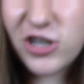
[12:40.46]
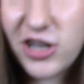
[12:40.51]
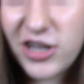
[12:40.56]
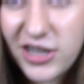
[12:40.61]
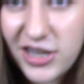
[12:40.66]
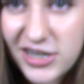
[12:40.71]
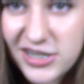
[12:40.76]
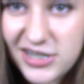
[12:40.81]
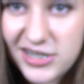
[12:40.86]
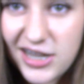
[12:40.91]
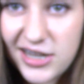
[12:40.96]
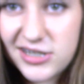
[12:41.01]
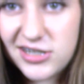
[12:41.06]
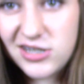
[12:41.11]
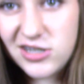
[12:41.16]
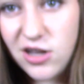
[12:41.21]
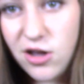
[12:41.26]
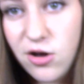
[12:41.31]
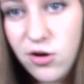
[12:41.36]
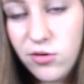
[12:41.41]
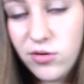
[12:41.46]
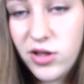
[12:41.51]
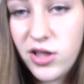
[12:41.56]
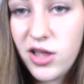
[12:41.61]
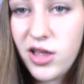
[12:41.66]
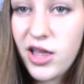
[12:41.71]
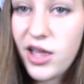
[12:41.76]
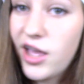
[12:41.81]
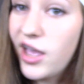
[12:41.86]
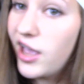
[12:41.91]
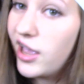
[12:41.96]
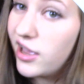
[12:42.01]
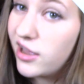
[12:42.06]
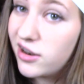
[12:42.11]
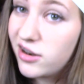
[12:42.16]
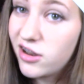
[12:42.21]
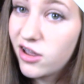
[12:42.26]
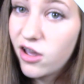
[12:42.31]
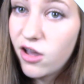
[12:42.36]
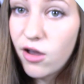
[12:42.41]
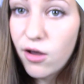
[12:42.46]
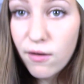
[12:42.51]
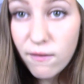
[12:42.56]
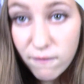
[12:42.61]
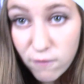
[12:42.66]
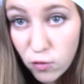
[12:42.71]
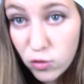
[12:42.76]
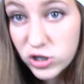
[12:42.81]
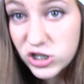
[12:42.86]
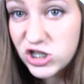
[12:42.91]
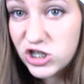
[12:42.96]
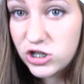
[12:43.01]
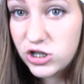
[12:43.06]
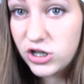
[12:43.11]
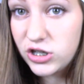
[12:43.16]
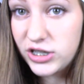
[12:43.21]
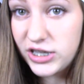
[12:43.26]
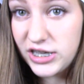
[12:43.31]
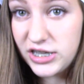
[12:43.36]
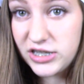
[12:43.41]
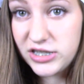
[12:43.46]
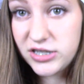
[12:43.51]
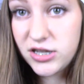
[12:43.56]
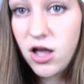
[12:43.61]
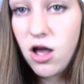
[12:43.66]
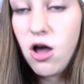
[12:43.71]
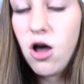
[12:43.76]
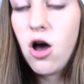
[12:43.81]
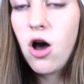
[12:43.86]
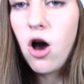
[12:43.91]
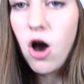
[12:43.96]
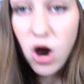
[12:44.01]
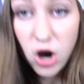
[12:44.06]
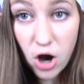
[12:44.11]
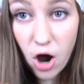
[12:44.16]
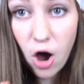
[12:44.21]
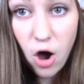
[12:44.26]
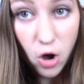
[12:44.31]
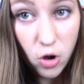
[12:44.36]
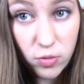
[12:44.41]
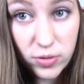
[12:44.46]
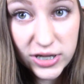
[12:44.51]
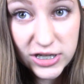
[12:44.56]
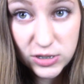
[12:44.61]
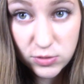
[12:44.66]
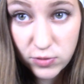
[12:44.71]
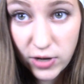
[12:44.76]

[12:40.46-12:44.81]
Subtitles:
cookie says so, and fortune cookies are always